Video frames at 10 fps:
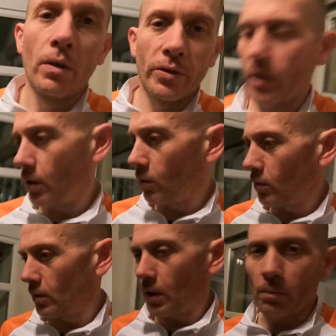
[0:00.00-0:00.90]

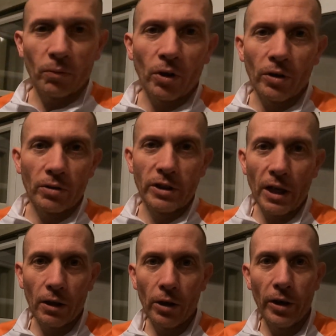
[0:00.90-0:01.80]
So I'm gonna
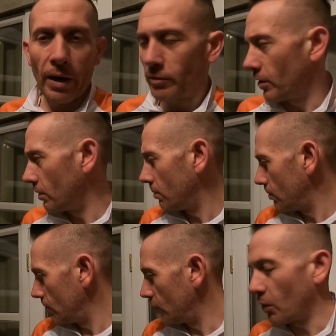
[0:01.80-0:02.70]
start learning how to
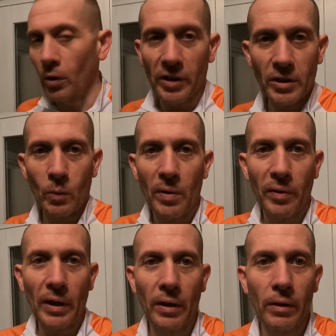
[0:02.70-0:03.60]
do all this
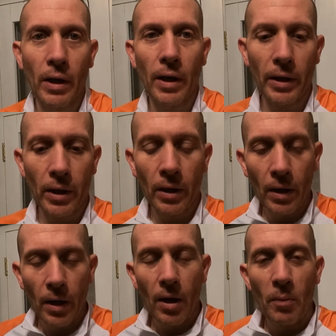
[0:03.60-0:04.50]
lifting. Mark,
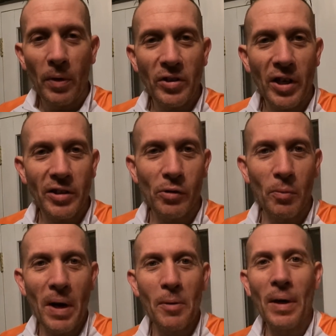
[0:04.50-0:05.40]
been chatting to a
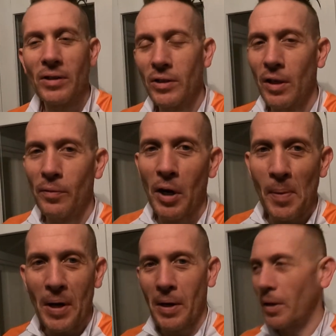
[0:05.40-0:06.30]
mate of mine, Steve. Hi
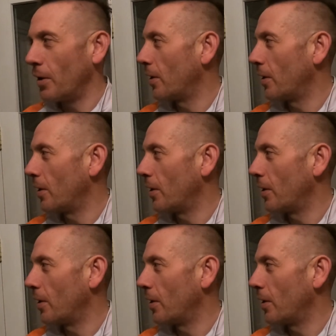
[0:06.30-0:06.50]
mate.